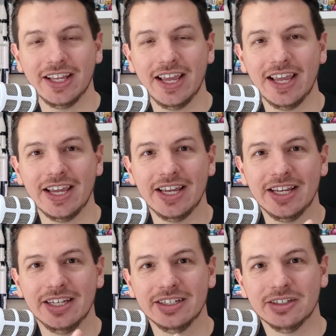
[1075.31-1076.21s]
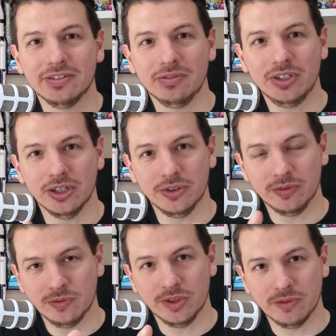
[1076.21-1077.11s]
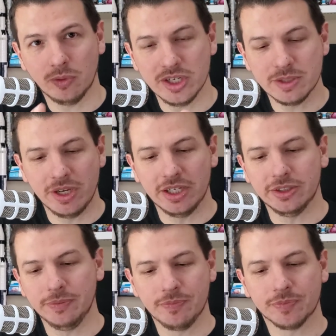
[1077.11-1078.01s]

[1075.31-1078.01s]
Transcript: the voicemail